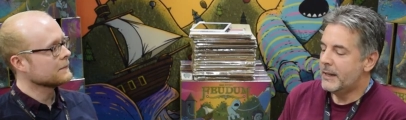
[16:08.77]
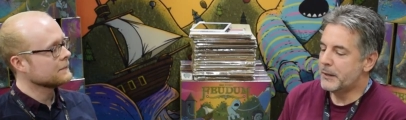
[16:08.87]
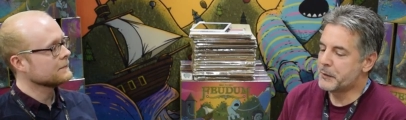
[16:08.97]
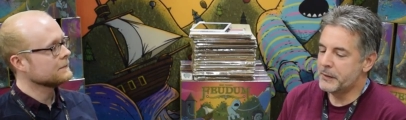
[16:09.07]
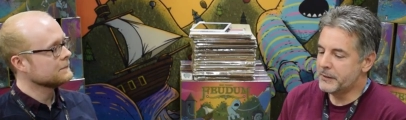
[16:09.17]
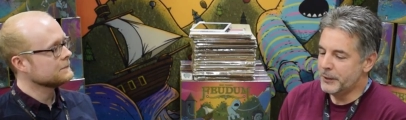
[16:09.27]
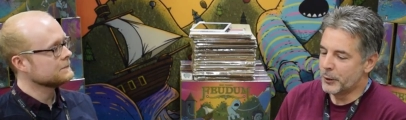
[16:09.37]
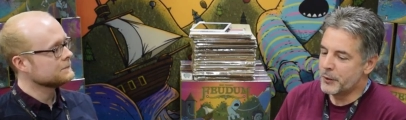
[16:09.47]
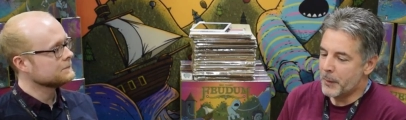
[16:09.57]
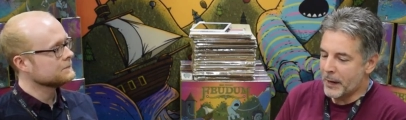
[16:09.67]
Speaker 1: It's the uh, you
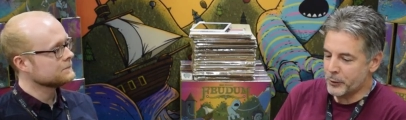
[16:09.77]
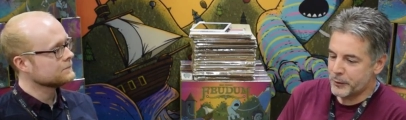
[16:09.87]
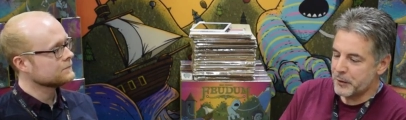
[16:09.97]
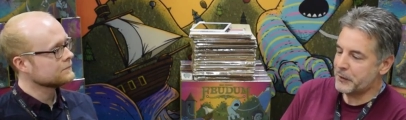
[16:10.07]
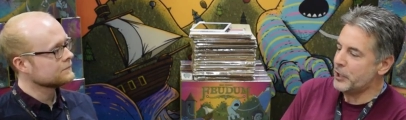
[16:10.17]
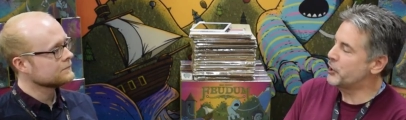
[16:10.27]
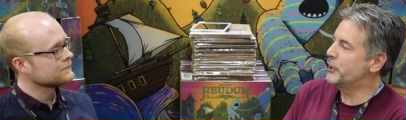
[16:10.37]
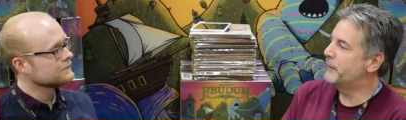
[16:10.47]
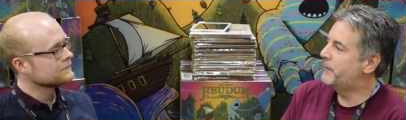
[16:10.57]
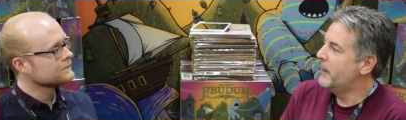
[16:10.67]
know
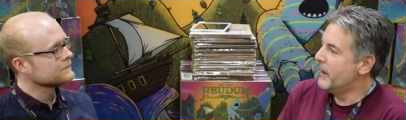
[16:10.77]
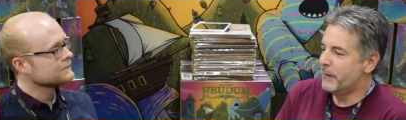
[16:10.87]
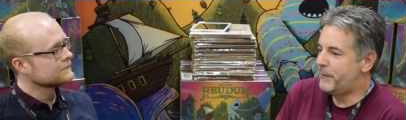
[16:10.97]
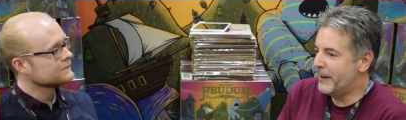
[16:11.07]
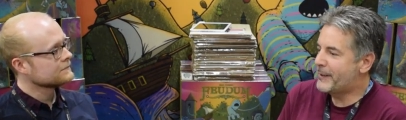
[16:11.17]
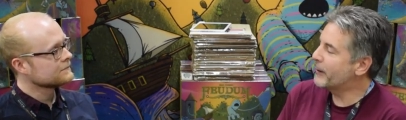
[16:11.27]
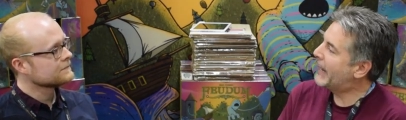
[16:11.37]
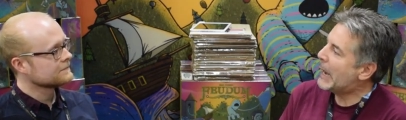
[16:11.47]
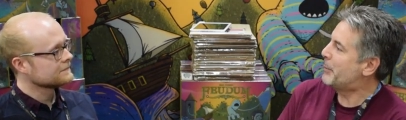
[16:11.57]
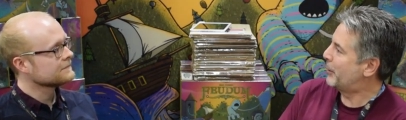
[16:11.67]
democratization of, of venture
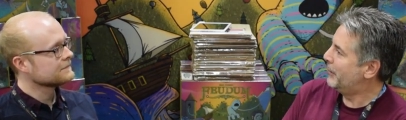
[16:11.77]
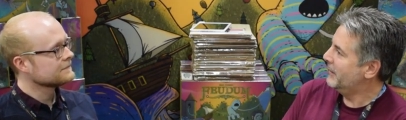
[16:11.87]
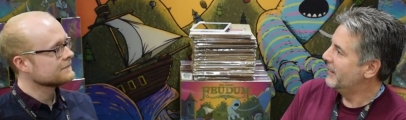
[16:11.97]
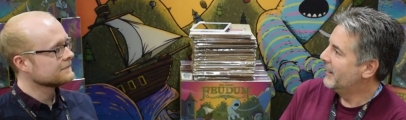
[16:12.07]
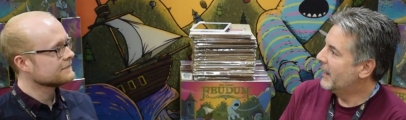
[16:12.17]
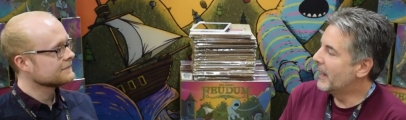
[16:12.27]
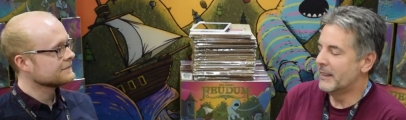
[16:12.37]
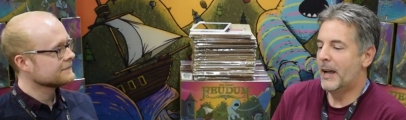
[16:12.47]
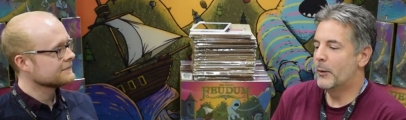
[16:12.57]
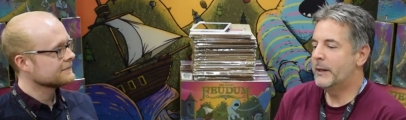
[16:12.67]
capital
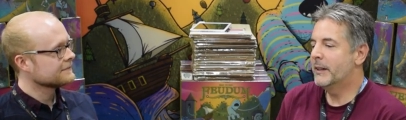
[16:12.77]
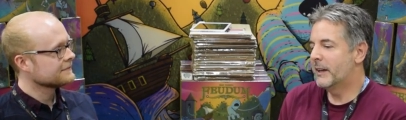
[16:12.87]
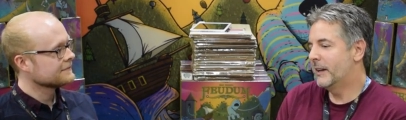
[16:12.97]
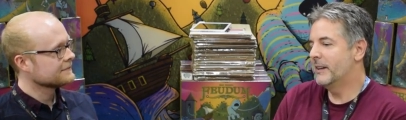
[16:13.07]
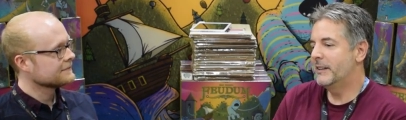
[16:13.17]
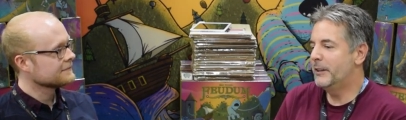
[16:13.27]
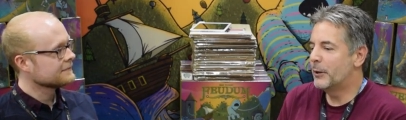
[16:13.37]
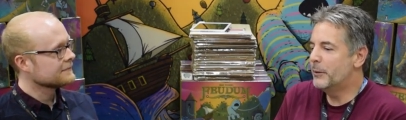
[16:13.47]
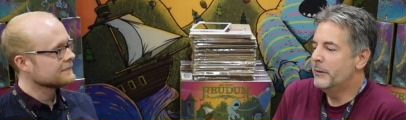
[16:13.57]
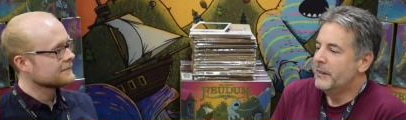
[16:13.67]
allowing uh, you
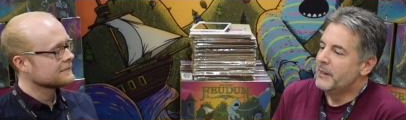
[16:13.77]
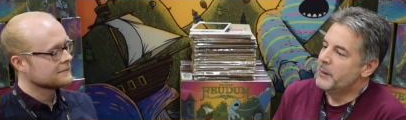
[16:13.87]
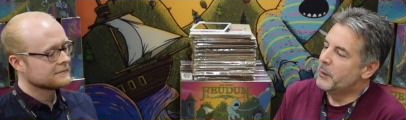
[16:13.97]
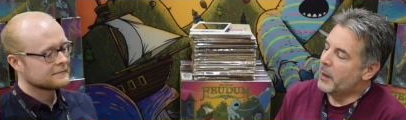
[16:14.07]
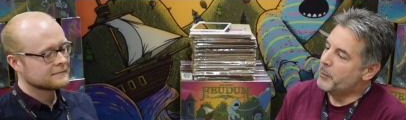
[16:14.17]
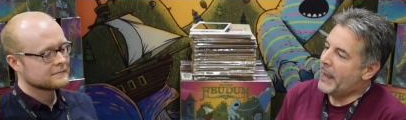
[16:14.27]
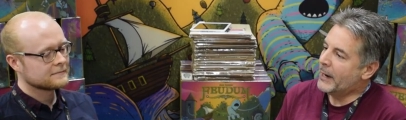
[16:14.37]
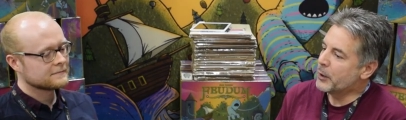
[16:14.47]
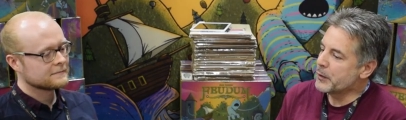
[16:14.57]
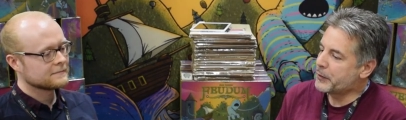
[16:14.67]
know uh,
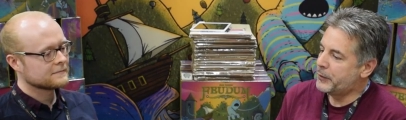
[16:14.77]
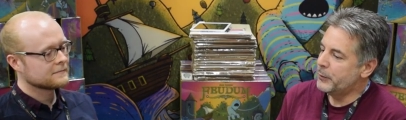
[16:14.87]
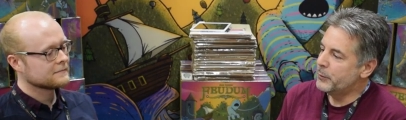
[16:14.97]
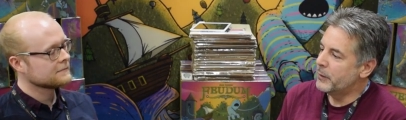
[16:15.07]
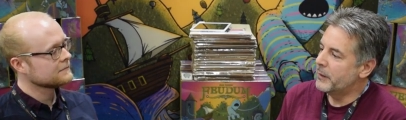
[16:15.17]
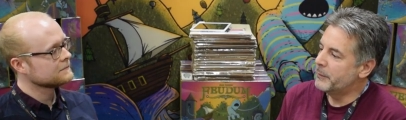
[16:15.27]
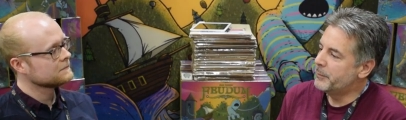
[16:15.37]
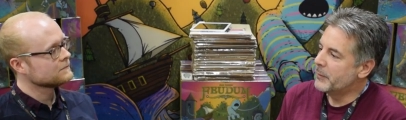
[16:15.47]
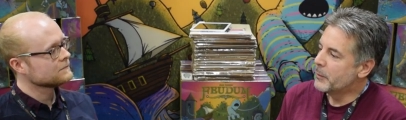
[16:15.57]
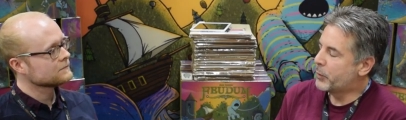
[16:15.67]
backers to
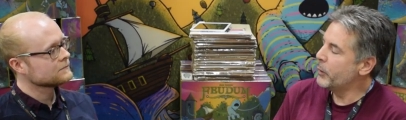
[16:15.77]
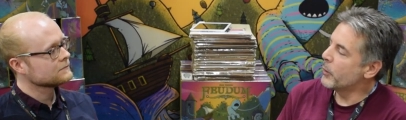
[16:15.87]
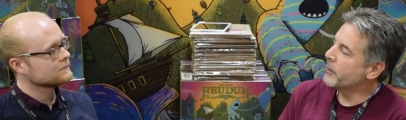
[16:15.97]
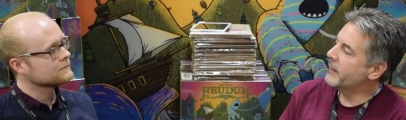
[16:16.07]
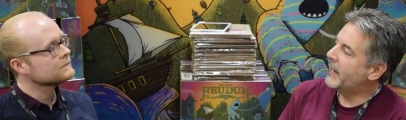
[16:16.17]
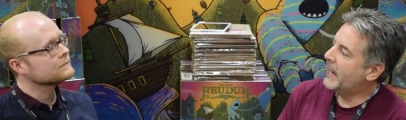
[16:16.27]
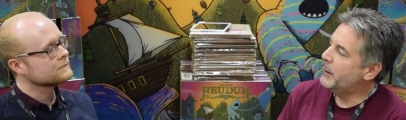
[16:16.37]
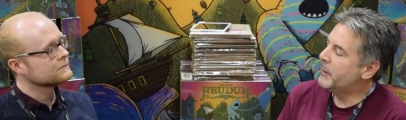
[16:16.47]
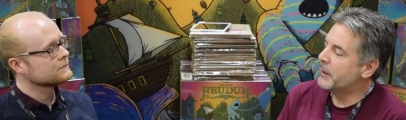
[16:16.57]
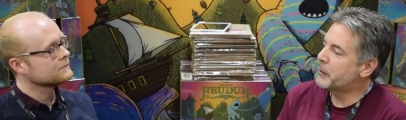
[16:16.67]
uh, pre-order the
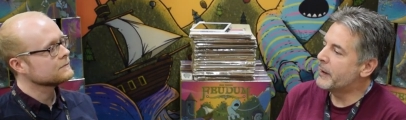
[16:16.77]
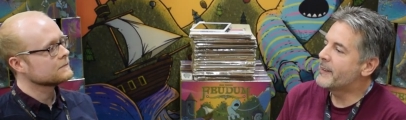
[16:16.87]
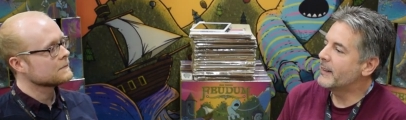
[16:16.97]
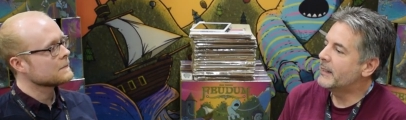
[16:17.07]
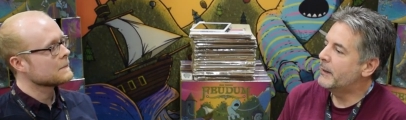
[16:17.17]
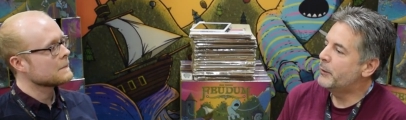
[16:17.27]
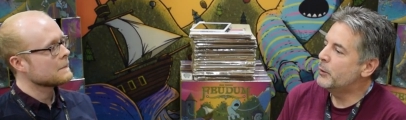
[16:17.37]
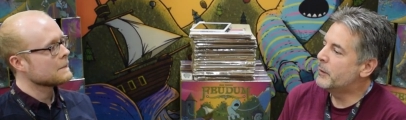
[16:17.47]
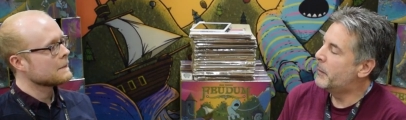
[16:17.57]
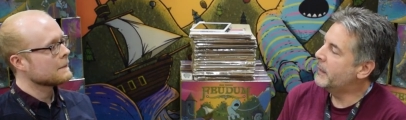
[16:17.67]
game and essentially give
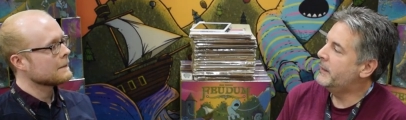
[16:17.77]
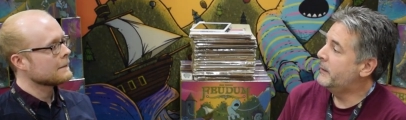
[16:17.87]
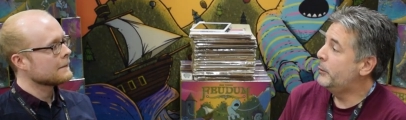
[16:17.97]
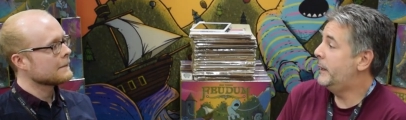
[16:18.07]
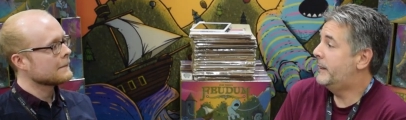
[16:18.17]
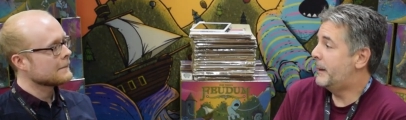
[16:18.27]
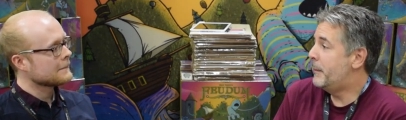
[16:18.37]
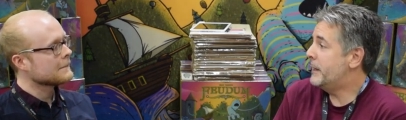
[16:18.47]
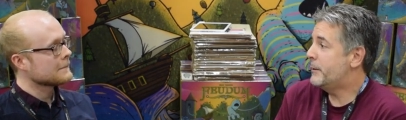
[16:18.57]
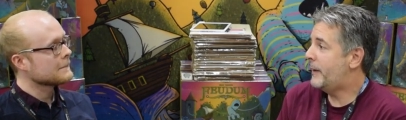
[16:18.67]
you the money you need that
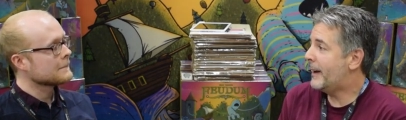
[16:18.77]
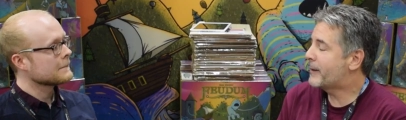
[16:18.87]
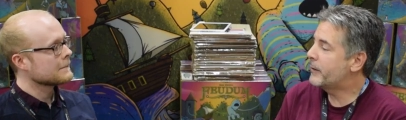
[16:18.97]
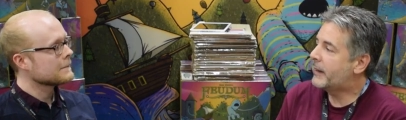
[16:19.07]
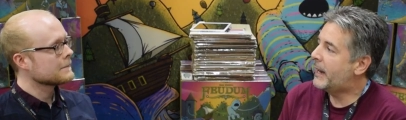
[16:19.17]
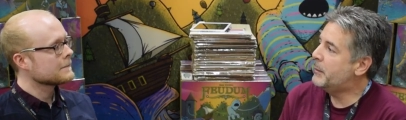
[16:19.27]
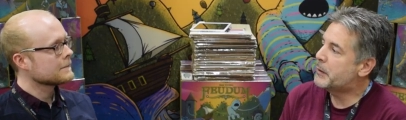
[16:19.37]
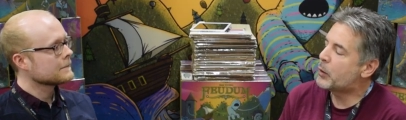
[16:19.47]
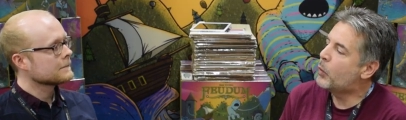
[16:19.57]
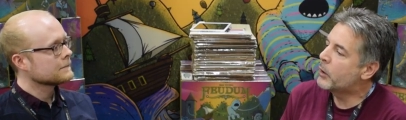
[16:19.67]
manufacture the game
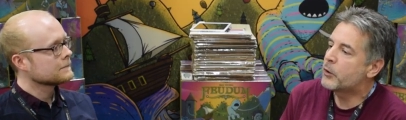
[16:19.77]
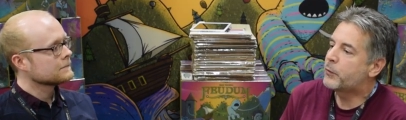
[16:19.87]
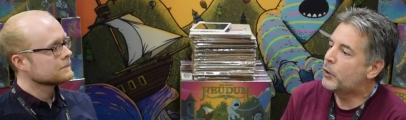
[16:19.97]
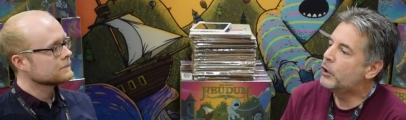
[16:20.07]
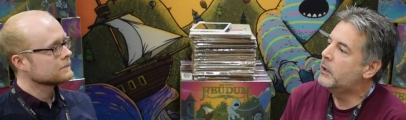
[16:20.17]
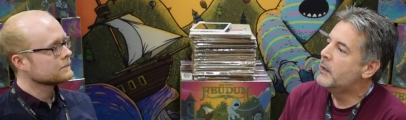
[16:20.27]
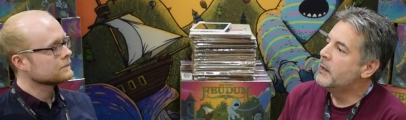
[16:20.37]
is a wonderful